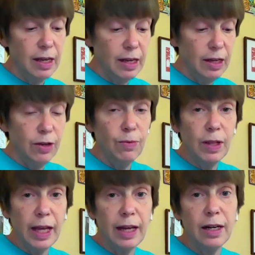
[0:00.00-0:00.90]
you
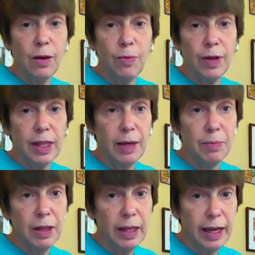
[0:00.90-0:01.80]
will end up with a
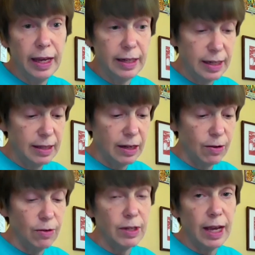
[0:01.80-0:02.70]
plant that
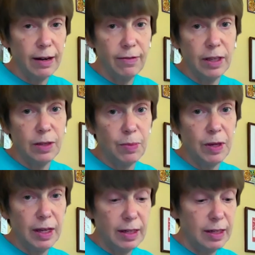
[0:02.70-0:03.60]
grows out of this
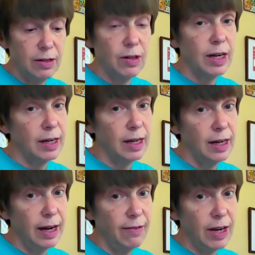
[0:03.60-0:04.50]
pit. You're not going to get
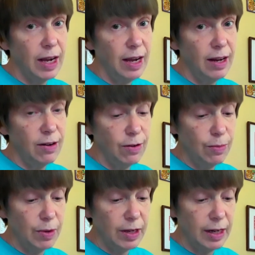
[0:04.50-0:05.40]
an avocado,
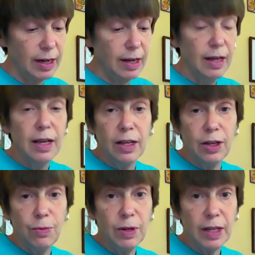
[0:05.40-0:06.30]
but
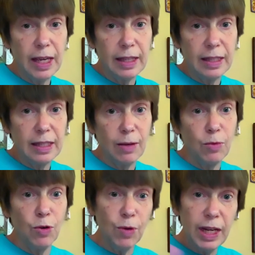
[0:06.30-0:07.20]
you will get some
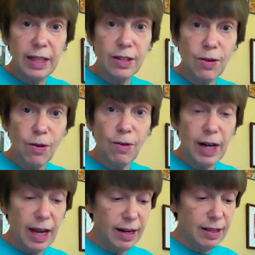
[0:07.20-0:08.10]
greens growing
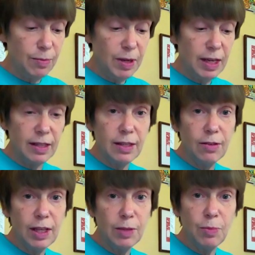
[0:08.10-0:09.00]
out of the pit. So
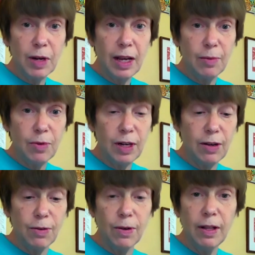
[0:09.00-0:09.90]
that's kind of pretty
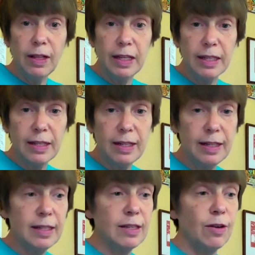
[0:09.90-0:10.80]
cool, isn't
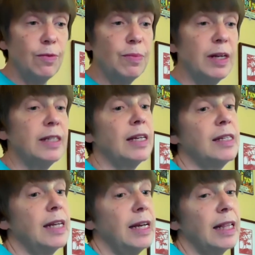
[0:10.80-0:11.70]
it? But it does
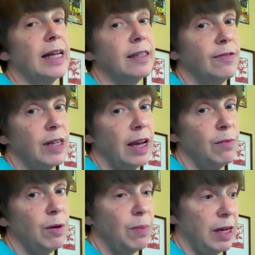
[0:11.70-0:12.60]
take lots of time
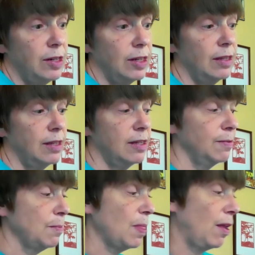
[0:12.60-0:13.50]
and patience.
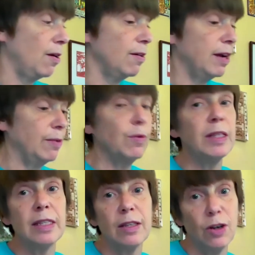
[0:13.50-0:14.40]
All right,
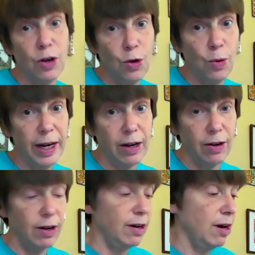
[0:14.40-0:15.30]
ones that are
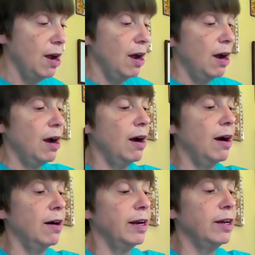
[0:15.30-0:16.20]
quicker
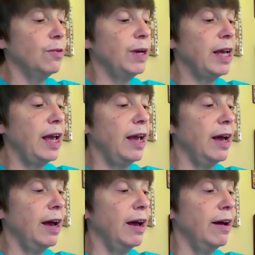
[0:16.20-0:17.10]
are, here we
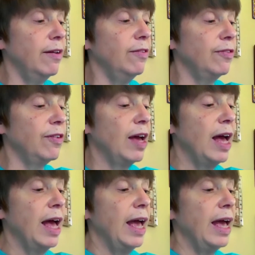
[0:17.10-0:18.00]
have
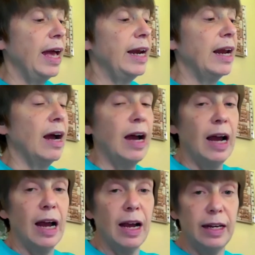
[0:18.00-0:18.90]
an
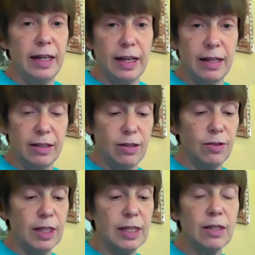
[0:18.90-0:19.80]
onion. So
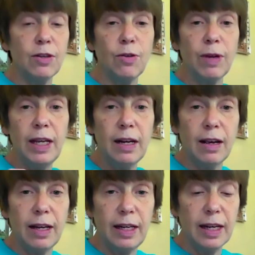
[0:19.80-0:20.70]
this is a green
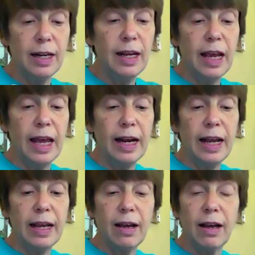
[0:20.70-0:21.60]
onion, and
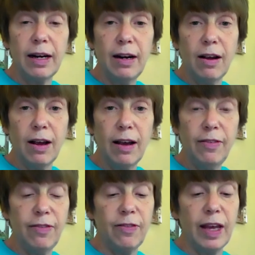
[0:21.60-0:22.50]
I cut it
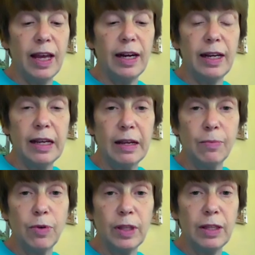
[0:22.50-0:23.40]
off and
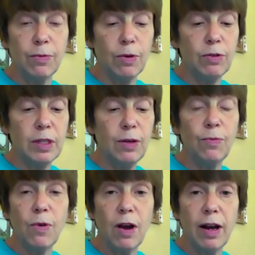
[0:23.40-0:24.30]
put the roots in
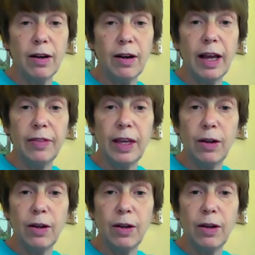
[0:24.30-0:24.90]
water, and they